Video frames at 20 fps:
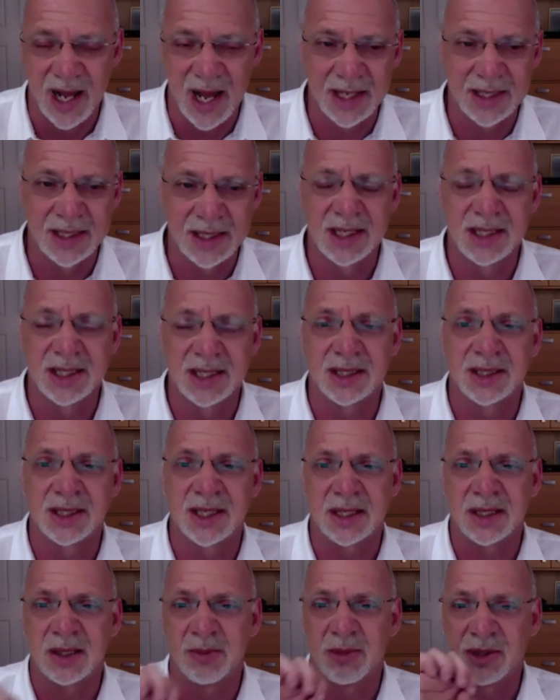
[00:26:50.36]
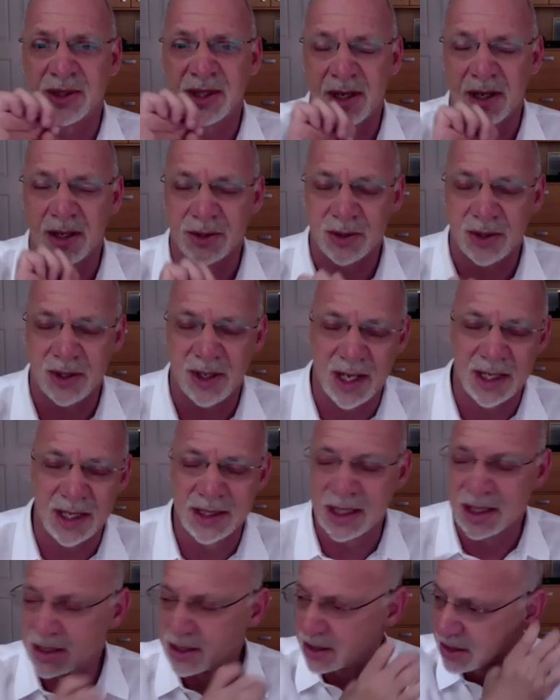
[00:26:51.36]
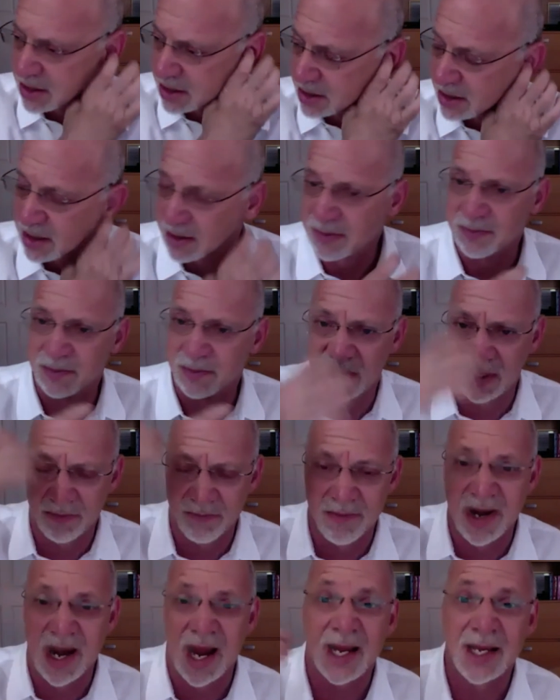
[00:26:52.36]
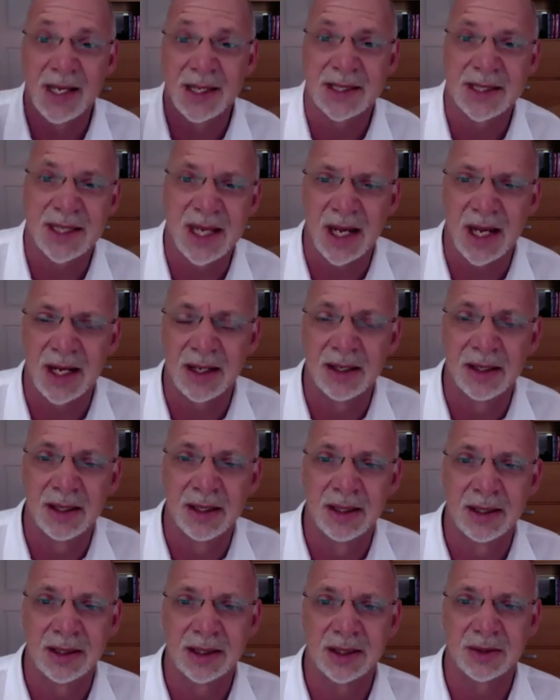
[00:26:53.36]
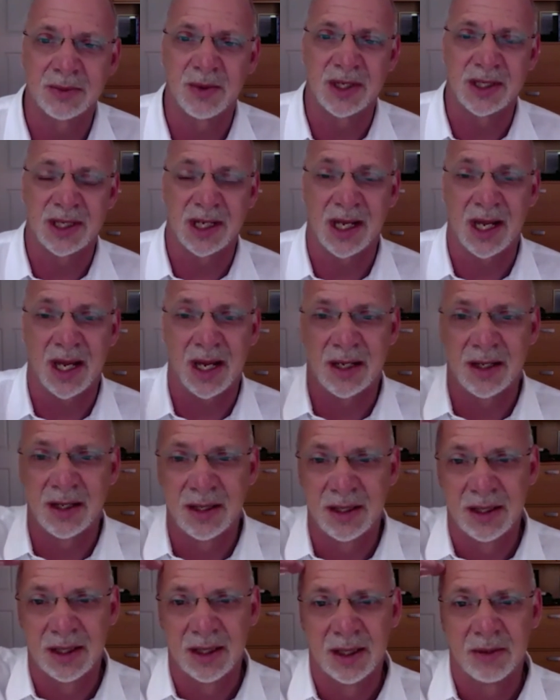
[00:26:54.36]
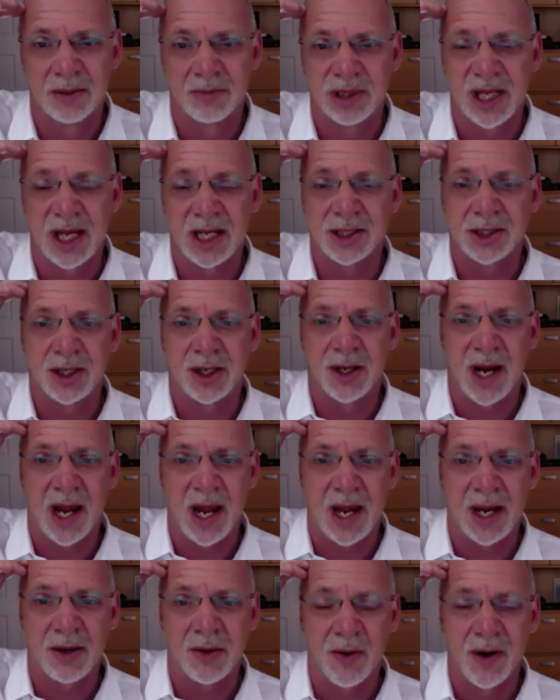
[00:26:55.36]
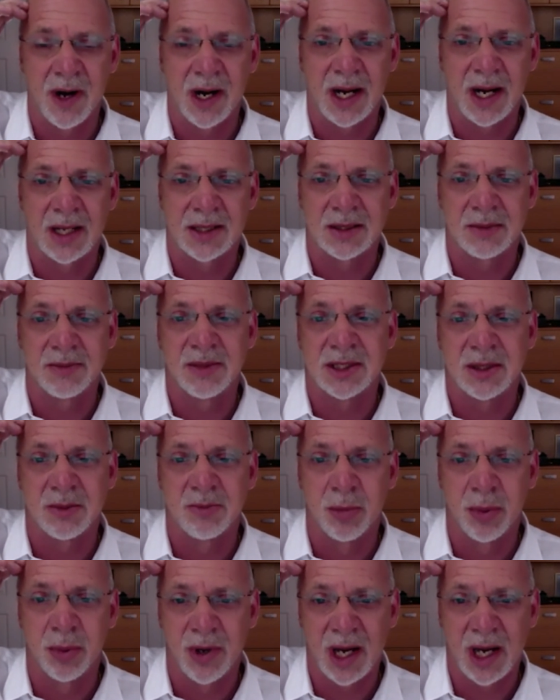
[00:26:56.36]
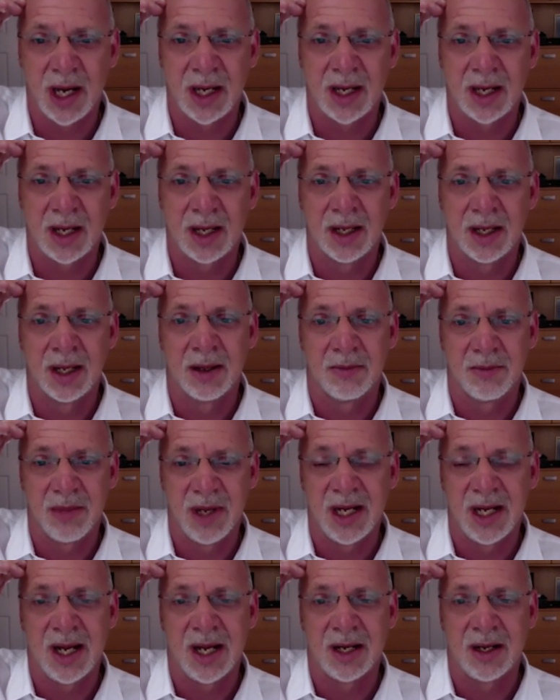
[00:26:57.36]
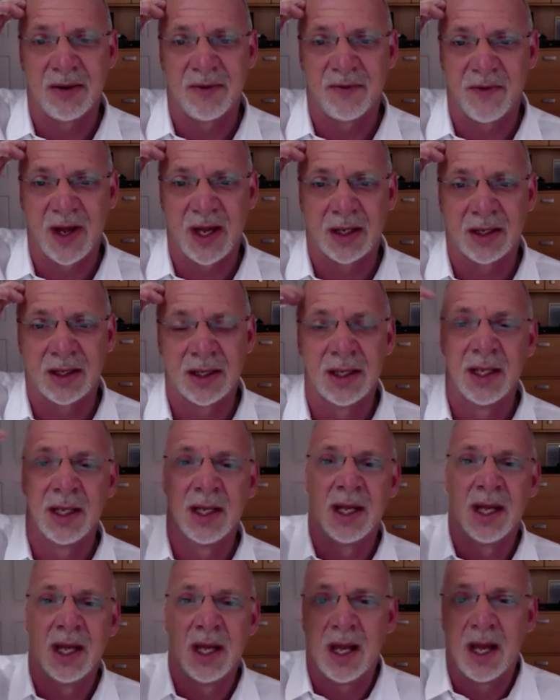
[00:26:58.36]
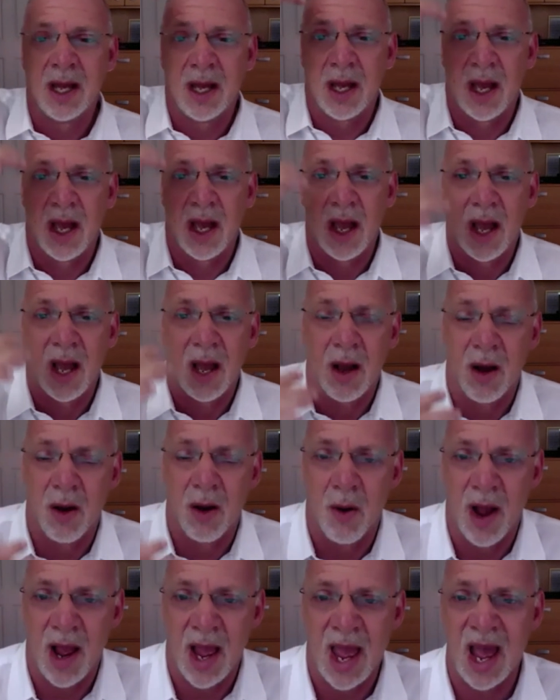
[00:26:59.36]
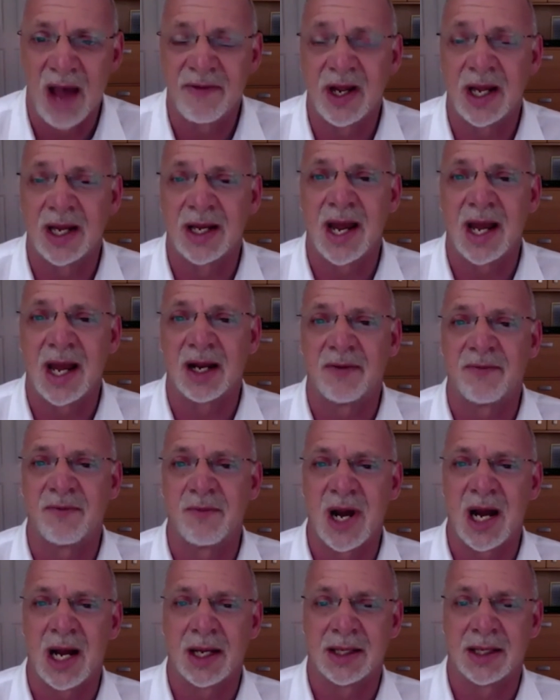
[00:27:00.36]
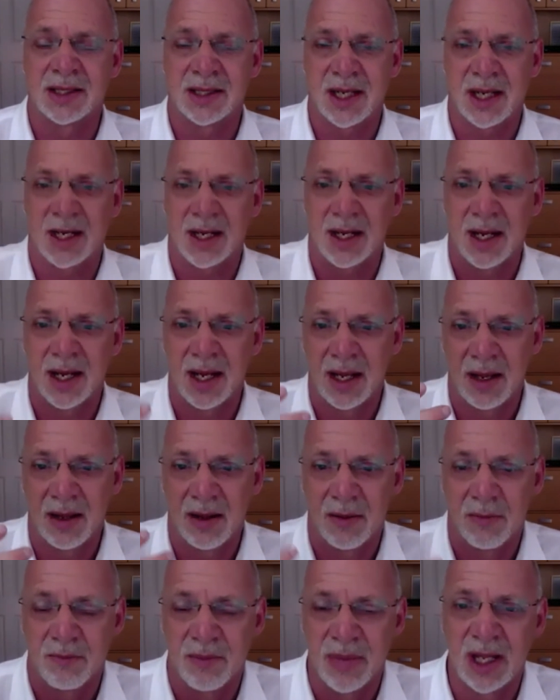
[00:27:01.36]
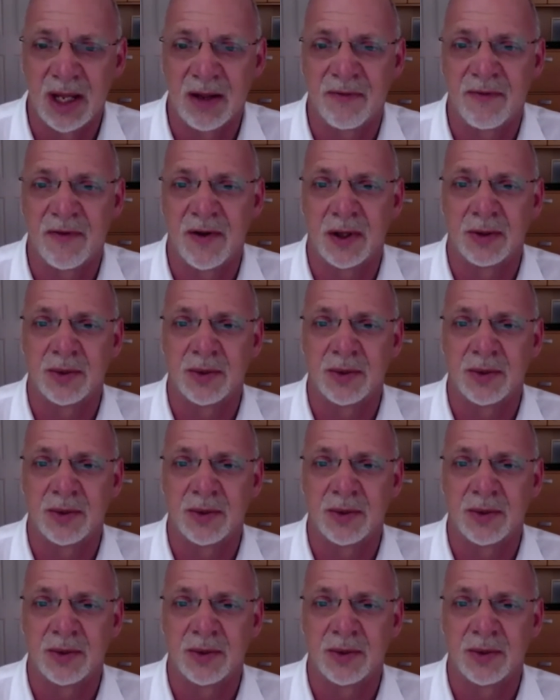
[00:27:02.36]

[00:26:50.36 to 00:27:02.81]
But I teach accessible Tantra. I teach just the mindset, because once again, pleasure and orgasm is a brain-mediated event. Having a negative mindset, being